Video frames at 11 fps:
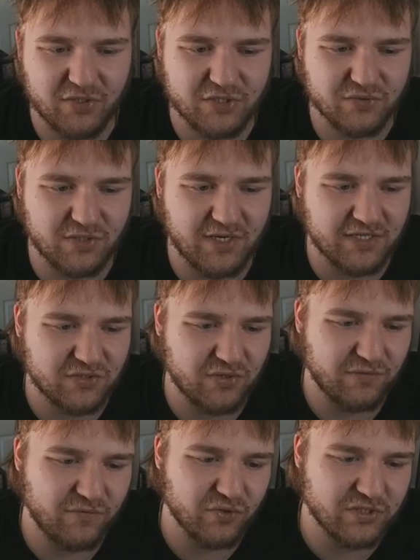Jones on the next
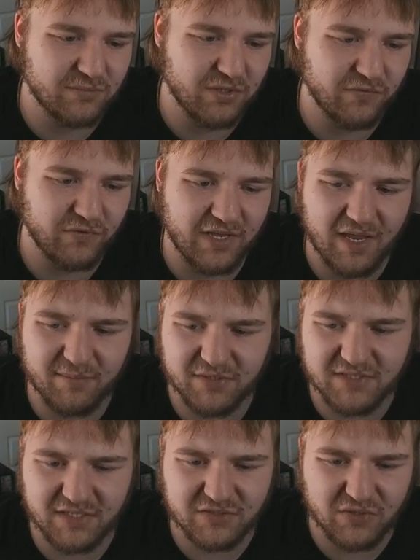turn, force them to go for game on
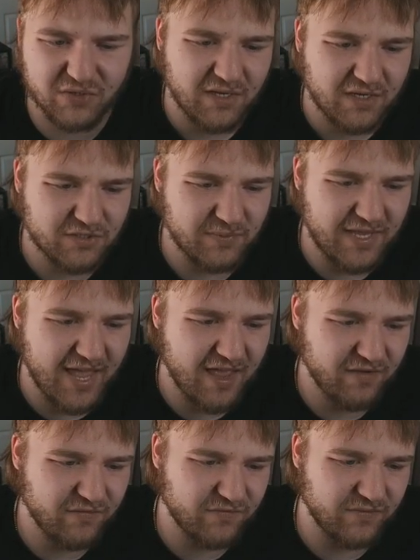this next turn? Because we
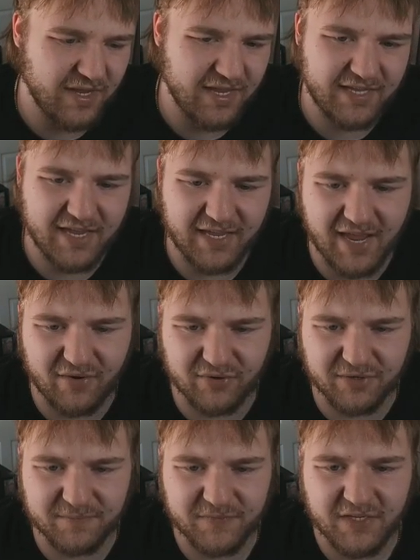have 8k
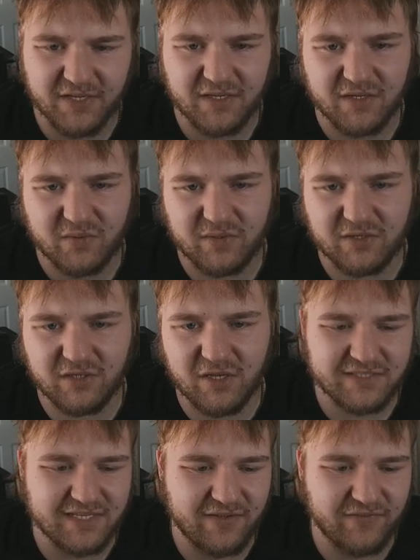counter. We could
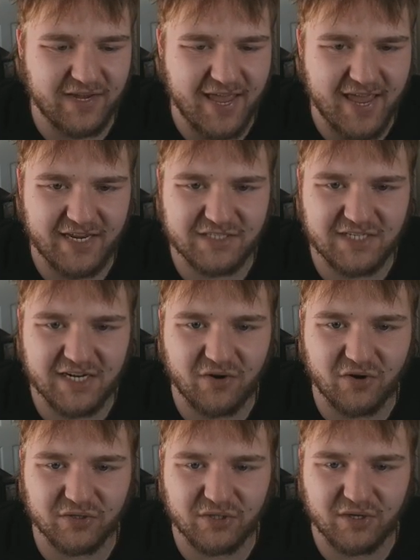go 7, 8, cheat out
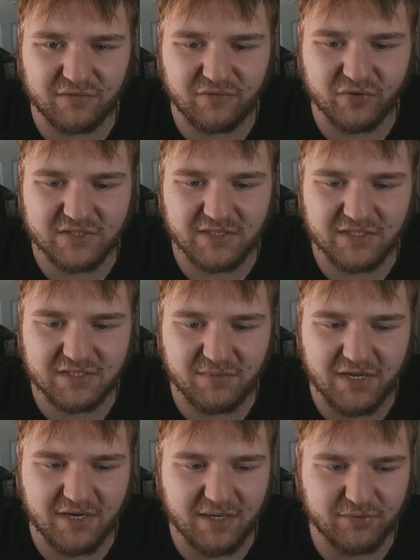Arlong, forcing this to be
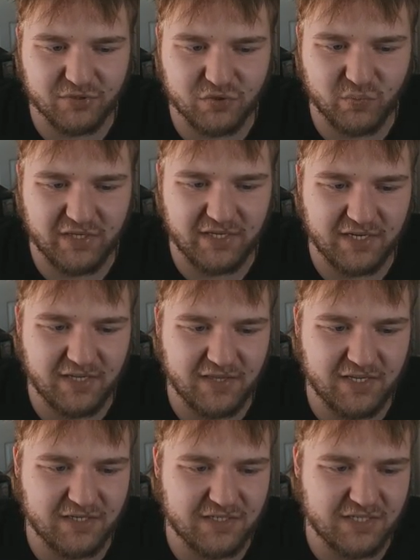unable to swing, and
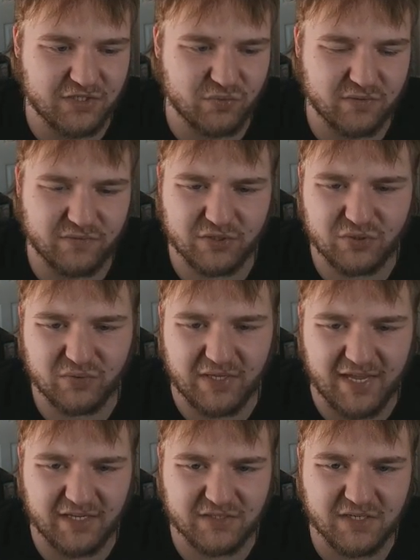then ditch one of our
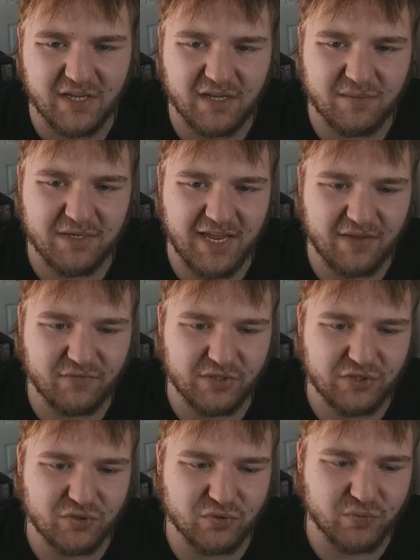2Ks. I mean, have only
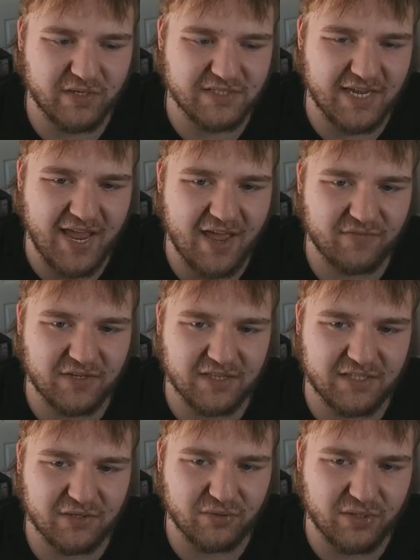2 swings, they have to get
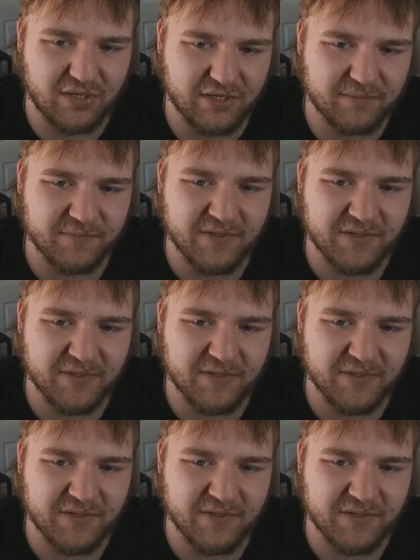lethal on.